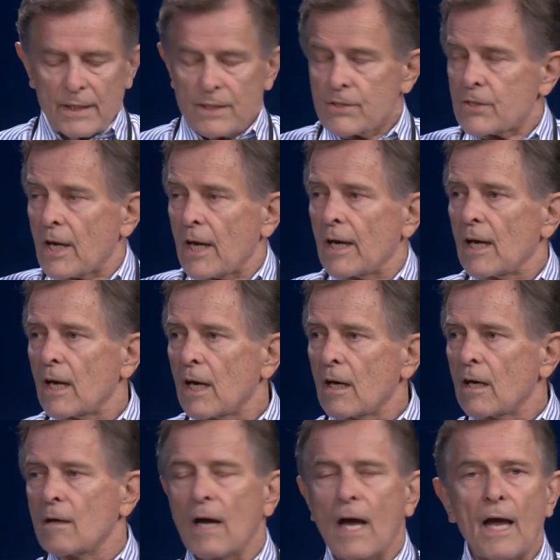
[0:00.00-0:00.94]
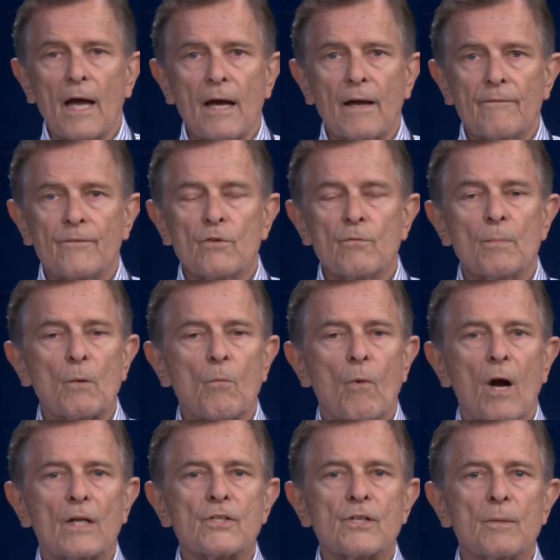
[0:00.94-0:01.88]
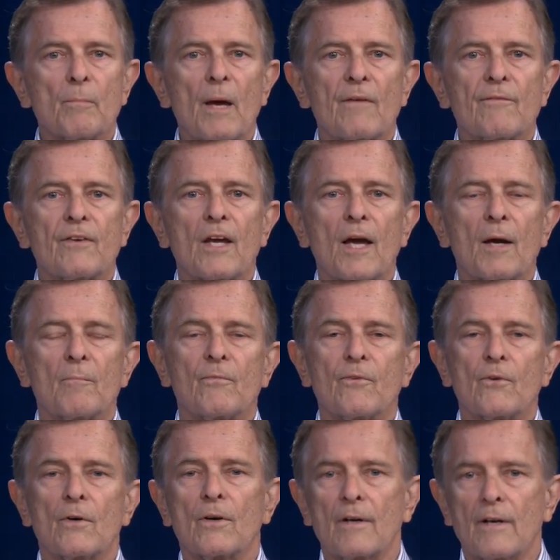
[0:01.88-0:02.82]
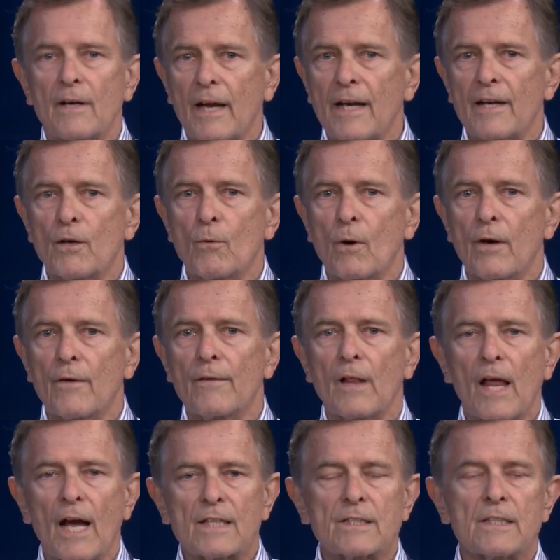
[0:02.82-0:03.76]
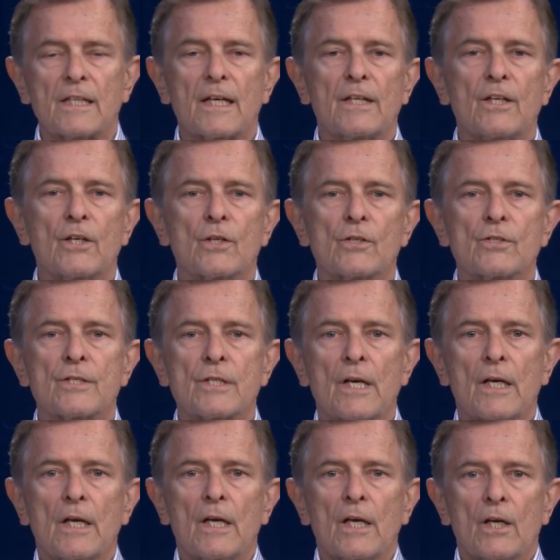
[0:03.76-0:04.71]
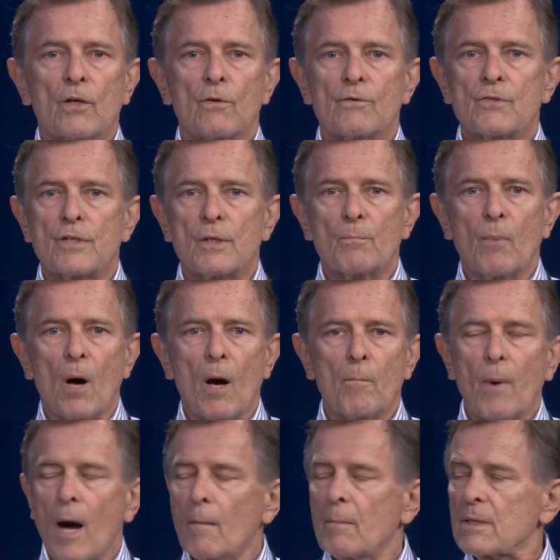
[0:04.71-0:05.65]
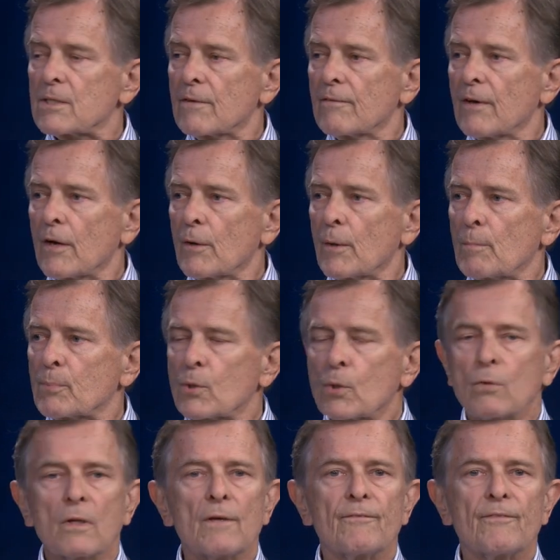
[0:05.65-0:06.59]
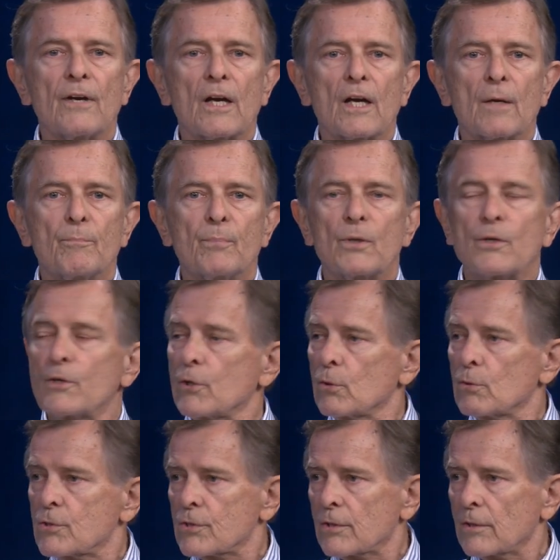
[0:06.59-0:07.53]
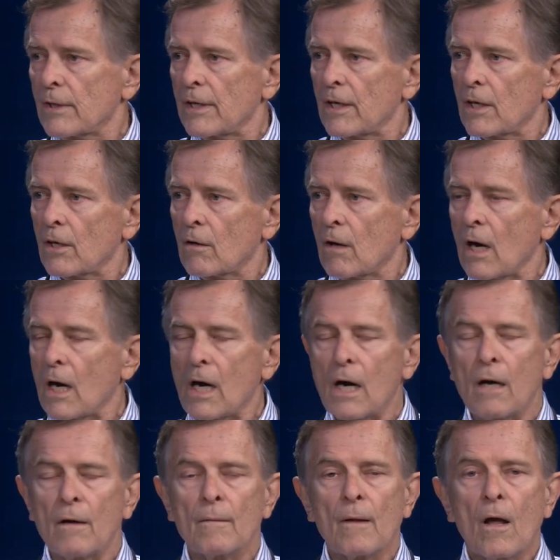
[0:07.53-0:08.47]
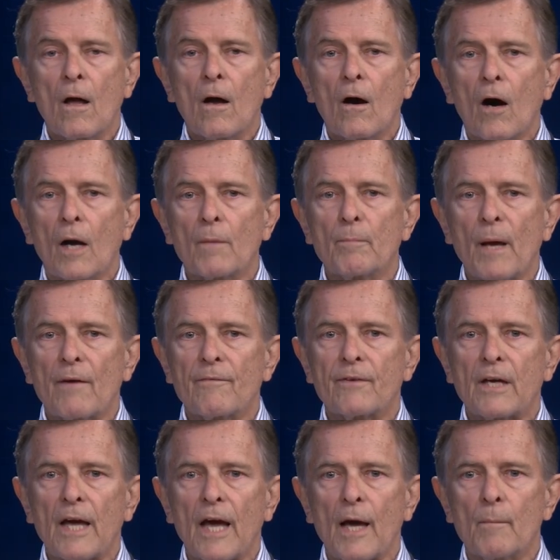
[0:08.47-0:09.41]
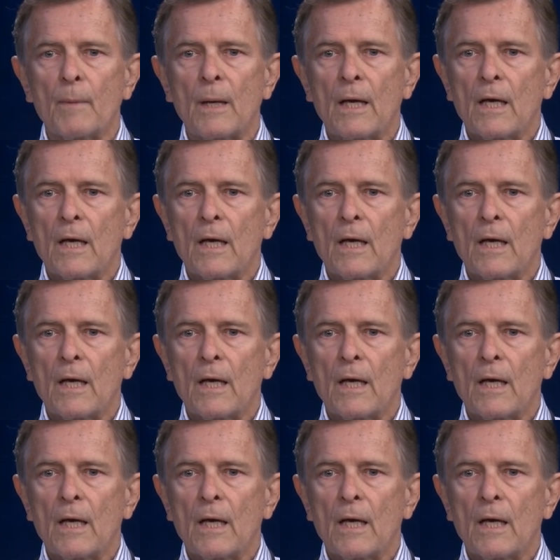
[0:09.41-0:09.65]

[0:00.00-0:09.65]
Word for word: is a, uh, if you've been watching BevCam for anywhere in the last ten years, you've seen Bob. Bob is a very prolific producer here uh, on BevCam.